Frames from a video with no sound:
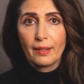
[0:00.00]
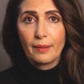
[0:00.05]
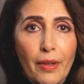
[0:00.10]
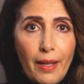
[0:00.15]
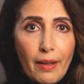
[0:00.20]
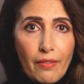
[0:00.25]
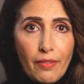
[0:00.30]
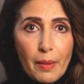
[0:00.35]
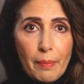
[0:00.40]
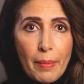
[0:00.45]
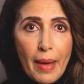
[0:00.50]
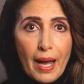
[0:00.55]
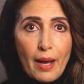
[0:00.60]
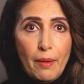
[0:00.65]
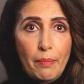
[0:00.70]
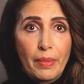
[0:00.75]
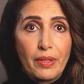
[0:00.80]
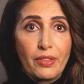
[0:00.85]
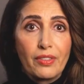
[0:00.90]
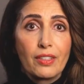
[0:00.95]
If a
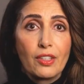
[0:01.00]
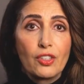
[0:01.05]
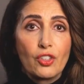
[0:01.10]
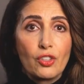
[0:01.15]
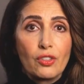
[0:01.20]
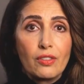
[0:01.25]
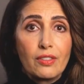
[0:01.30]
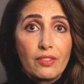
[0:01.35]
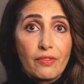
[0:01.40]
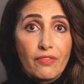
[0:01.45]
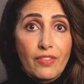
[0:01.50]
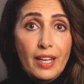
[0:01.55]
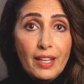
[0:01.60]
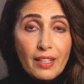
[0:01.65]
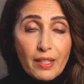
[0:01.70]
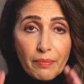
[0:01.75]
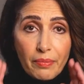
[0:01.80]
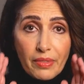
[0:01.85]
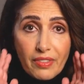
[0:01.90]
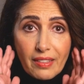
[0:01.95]
malposition
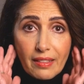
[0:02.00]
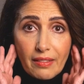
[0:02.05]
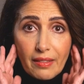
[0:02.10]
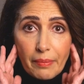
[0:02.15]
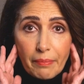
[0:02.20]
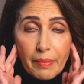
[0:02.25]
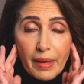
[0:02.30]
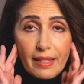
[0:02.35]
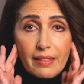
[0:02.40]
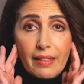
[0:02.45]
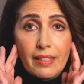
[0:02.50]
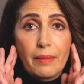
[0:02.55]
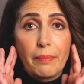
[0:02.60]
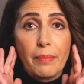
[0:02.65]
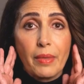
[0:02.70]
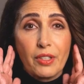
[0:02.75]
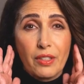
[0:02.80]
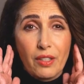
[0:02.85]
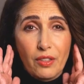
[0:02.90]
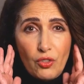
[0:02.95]
develops in the
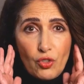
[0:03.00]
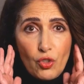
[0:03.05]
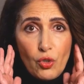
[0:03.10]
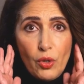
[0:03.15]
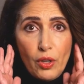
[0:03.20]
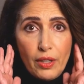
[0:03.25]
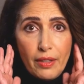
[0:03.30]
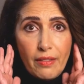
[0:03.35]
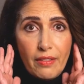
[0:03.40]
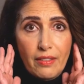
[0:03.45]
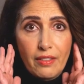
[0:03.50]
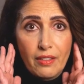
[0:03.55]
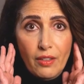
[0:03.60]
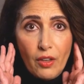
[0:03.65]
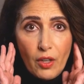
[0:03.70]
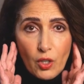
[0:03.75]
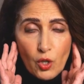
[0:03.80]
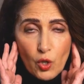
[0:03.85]
mandibular joints,